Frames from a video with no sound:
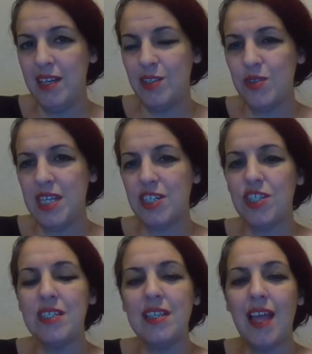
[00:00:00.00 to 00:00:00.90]
So it's like
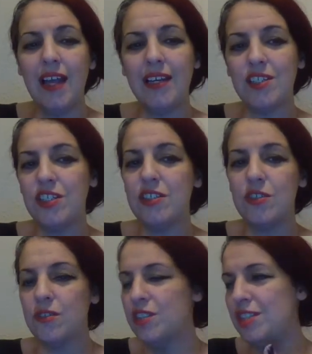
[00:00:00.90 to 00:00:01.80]
she's lying.
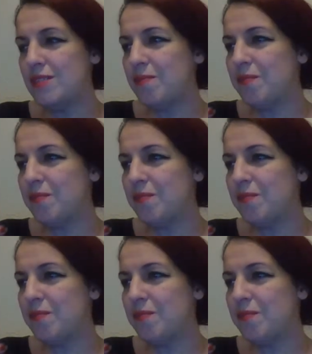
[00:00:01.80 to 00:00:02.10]
She's